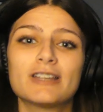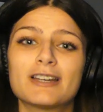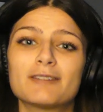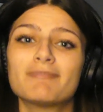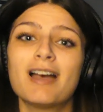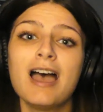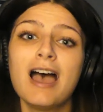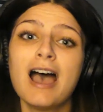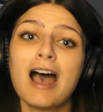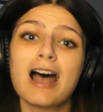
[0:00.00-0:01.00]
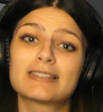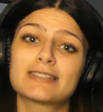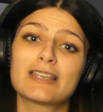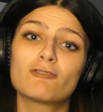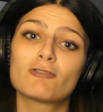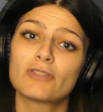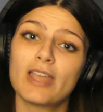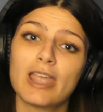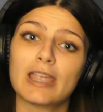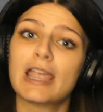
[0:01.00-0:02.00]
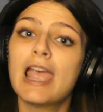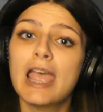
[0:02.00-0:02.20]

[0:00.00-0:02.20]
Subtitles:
him a single thing.